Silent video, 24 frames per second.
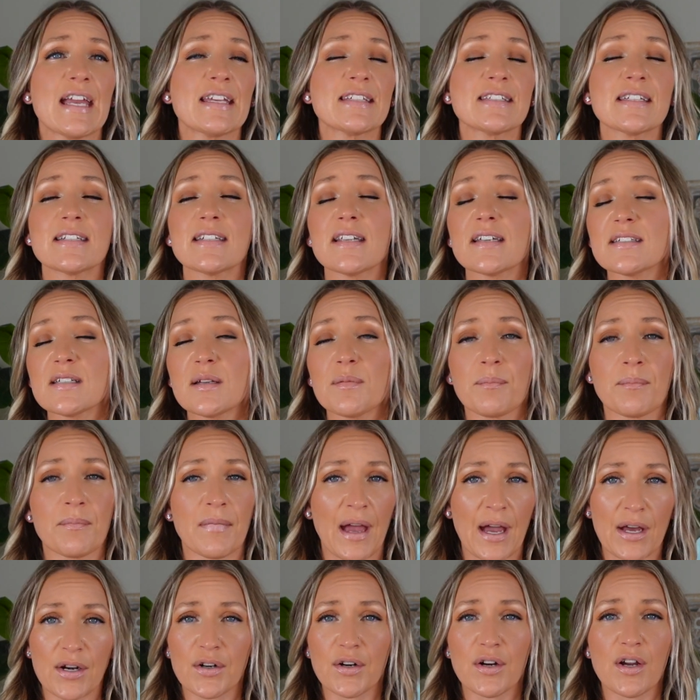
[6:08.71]
is it doesn't
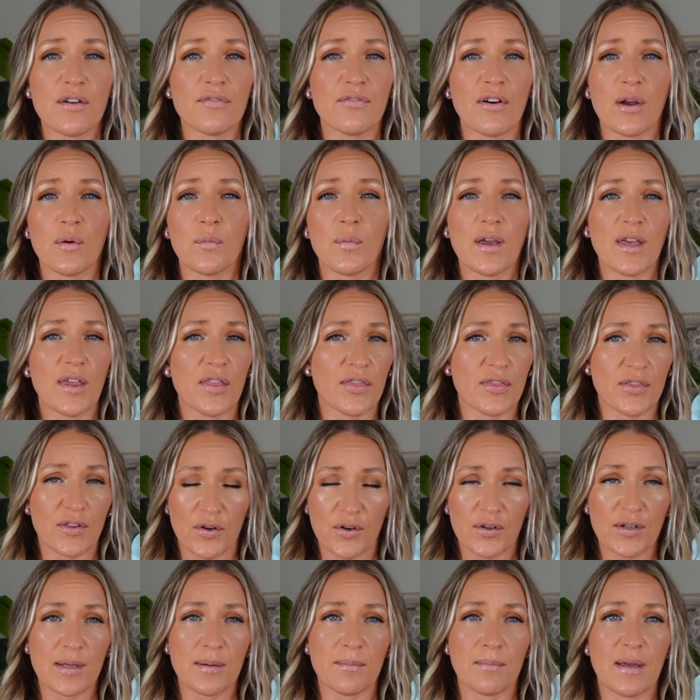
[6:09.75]
matter if I wait
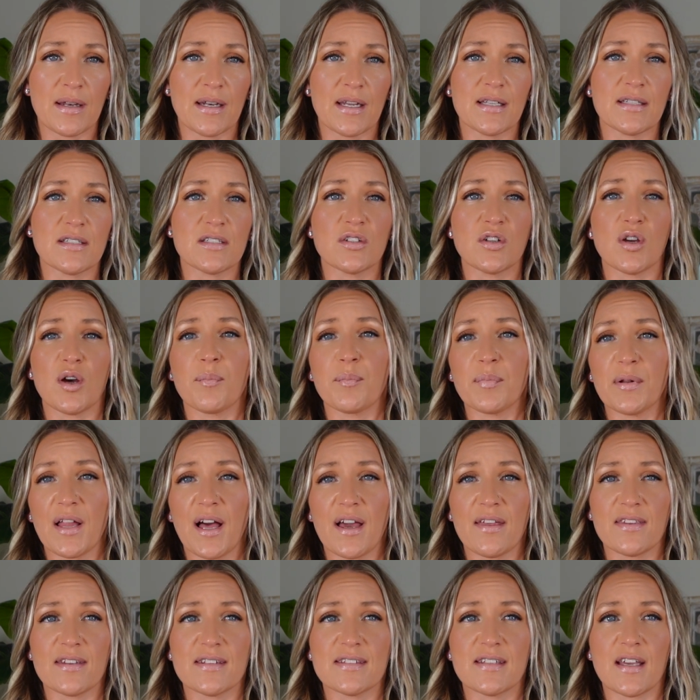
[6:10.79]
30 minutes to
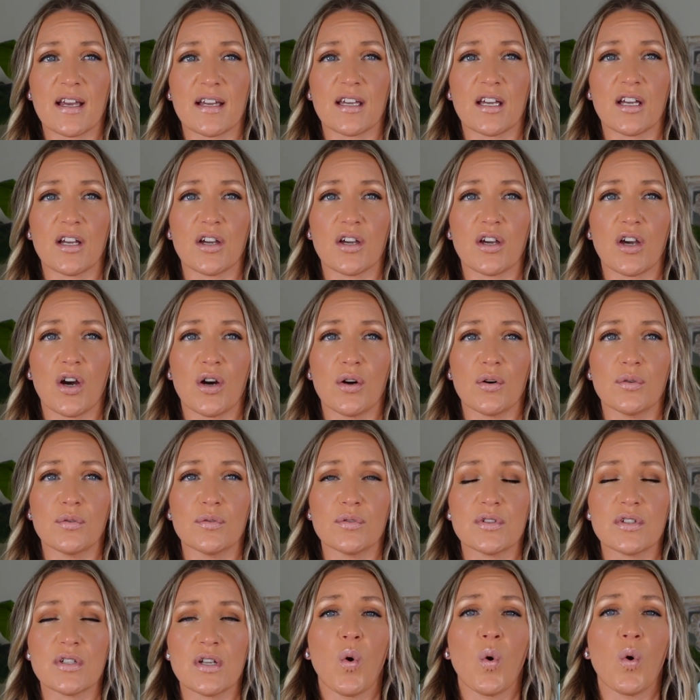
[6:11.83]
apply the second coat